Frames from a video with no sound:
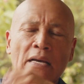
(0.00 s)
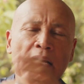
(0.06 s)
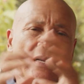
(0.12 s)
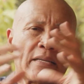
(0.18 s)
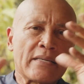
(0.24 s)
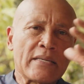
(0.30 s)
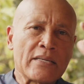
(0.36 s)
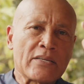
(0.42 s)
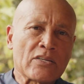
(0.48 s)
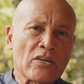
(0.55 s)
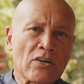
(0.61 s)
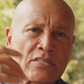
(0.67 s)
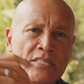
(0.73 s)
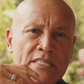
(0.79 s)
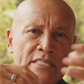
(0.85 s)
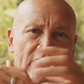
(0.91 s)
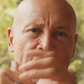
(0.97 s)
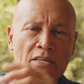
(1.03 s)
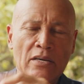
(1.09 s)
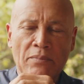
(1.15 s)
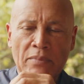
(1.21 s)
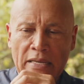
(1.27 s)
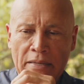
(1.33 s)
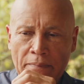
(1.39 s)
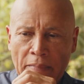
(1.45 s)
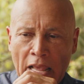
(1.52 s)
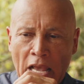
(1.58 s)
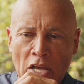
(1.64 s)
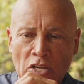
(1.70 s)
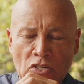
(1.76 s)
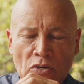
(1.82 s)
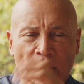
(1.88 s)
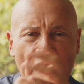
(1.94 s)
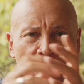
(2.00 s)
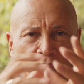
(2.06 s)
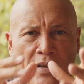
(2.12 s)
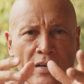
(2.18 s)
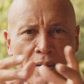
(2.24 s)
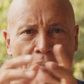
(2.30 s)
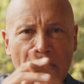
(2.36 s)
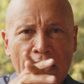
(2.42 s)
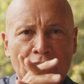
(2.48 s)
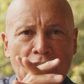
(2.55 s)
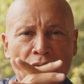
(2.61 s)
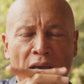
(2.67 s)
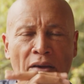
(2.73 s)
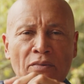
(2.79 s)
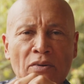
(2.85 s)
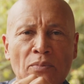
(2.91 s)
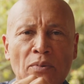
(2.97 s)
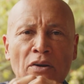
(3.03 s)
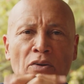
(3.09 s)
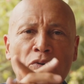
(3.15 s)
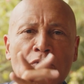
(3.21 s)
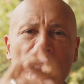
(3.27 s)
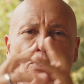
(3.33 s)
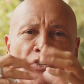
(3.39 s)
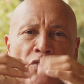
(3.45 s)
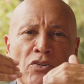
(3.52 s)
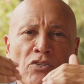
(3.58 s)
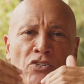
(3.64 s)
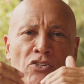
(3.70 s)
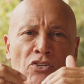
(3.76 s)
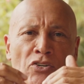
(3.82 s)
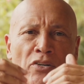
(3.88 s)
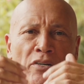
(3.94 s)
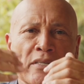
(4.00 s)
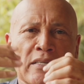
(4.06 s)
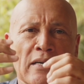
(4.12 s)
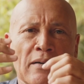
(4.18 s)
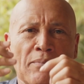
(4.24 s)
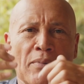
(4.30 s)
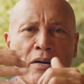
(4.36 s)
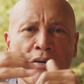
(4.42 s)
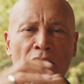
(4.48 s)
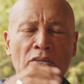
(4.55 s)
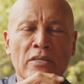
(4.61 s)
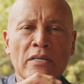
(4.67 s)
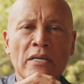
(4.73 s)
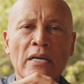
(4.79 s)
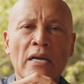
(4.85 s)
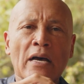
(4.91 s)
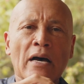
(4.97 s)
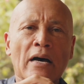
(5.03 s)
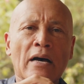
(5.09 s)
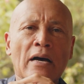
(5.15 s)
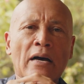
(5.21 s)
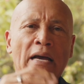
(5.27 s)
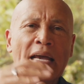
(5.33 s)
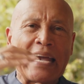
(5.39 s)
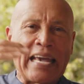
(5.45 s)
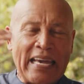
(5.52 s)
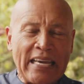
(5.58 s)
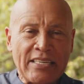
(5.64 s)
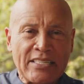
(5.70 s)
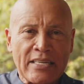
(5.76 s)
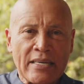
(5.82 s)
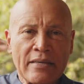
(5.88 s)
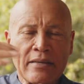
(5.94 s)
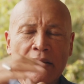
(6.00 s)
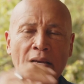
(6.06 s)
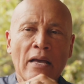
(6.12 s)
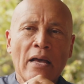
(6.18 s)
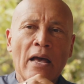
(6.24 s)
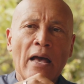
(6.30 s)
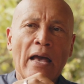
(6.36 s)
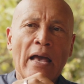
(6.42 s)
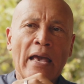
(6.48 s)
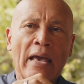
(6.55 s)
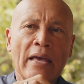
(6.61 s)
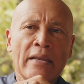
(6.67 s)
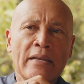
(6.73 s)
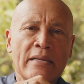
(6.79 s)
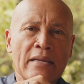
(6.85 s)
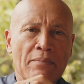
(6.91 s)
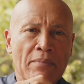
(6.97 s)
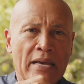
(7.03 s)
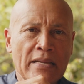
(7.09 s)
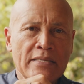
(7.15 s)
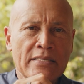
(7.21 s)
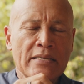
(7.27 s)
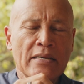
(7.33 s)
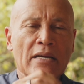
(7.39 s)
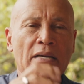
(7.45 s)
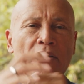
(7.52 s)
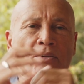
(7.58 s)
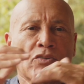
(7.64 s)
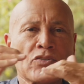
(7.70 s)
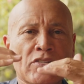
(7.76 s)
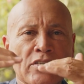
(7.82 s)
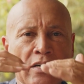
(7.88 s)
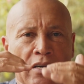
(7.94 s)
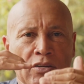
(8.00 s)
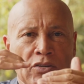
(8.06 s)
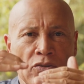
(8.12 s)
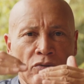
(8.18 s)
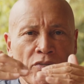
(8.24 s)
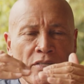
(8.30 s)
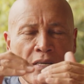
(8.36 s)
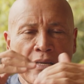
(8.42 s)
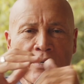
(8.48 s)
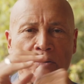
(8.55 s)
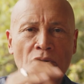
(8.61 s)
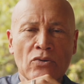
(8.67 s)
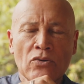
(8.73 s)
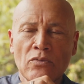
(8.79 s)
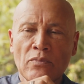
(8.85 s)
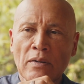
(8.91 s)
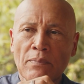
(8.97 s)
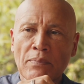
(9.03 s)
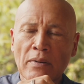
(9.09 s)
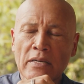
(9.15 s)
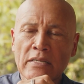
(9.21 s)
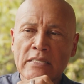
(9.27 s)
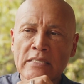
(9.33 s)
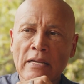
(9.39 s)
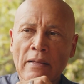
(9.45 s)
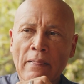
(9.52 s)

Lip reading: the toxins that come in. So I recommend to everyone who is concerned about aging and dementia to start using Curcuma Plus.